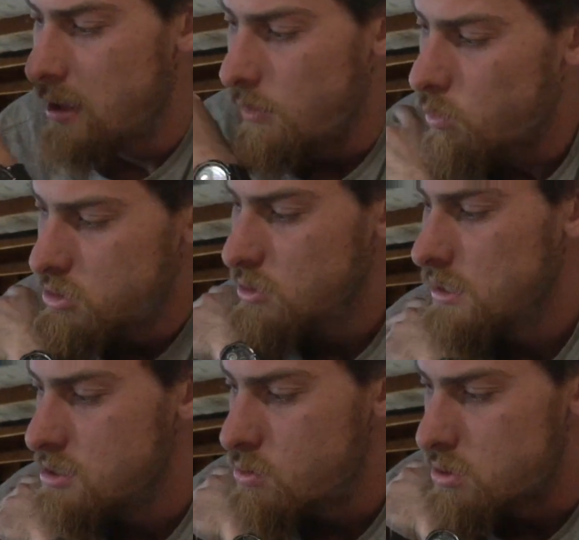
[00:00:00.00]
and once you
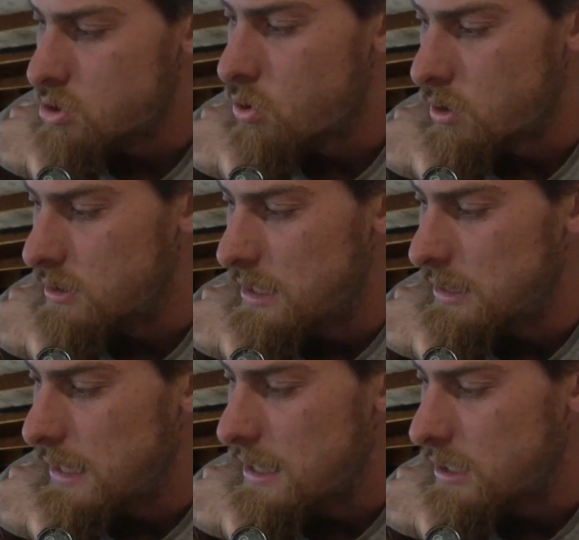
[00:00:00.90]
get to a torque, that
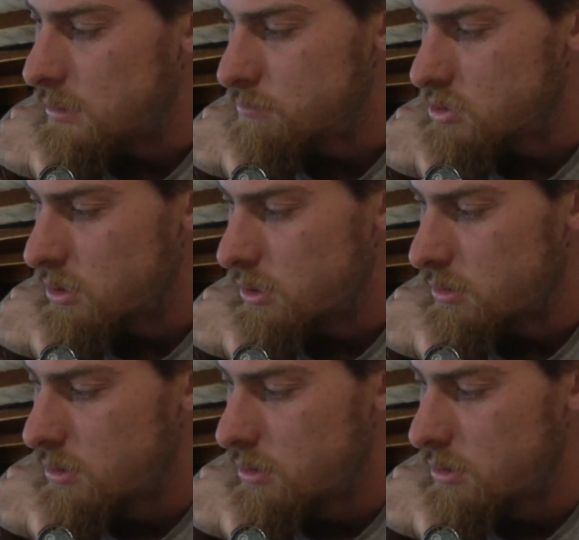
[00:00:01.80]
light comes on.